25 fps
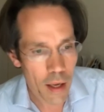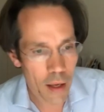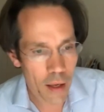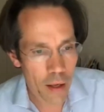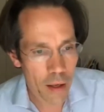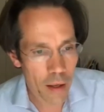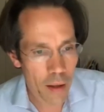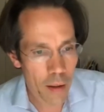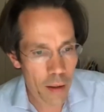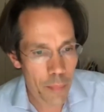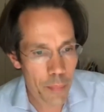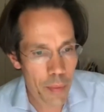
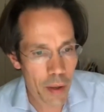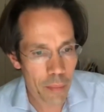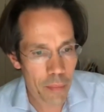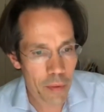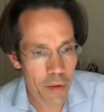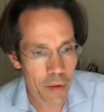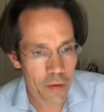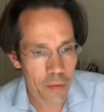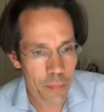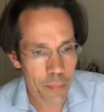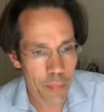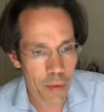uh,
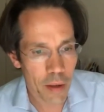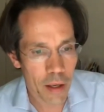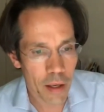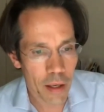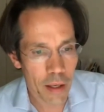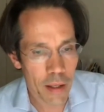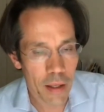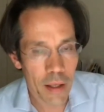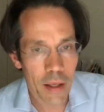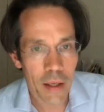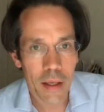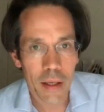published
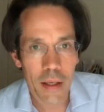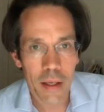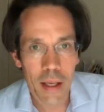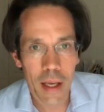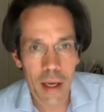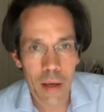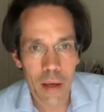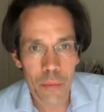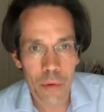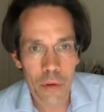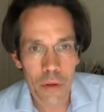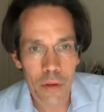by
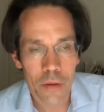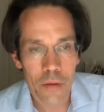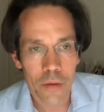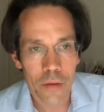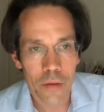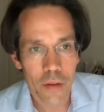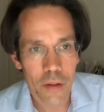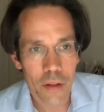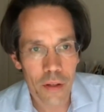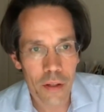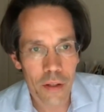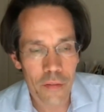
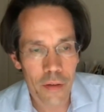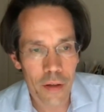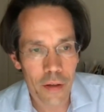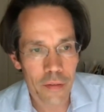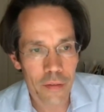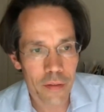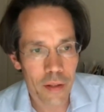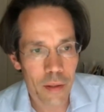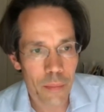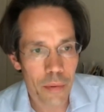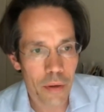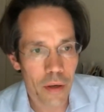Cambridge
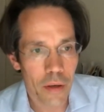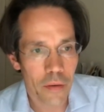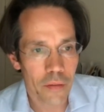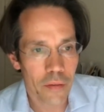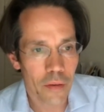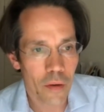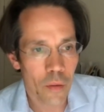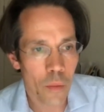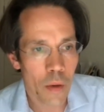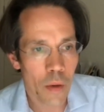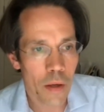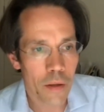University Press.
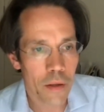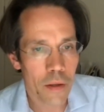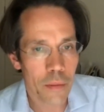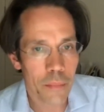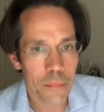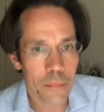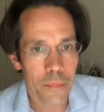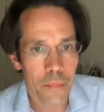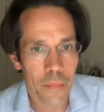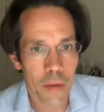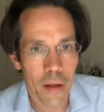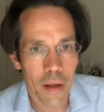So
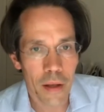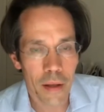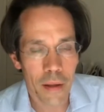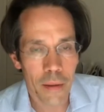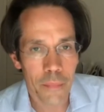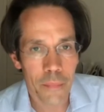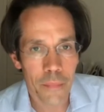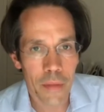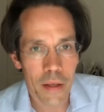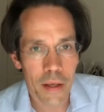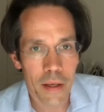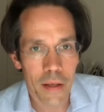welcome,
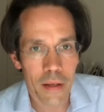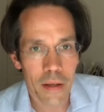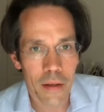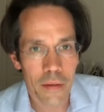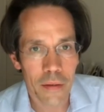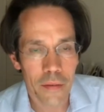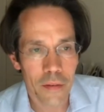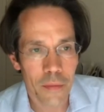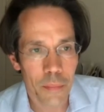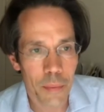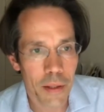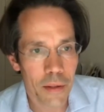um, Eli,
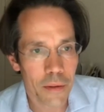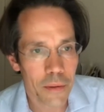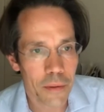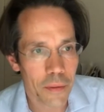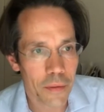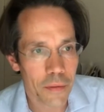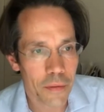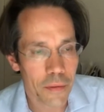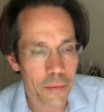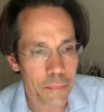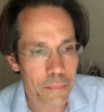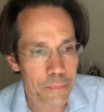to speak
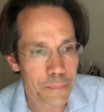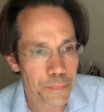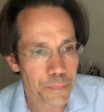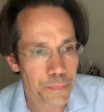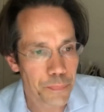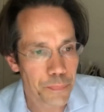to us.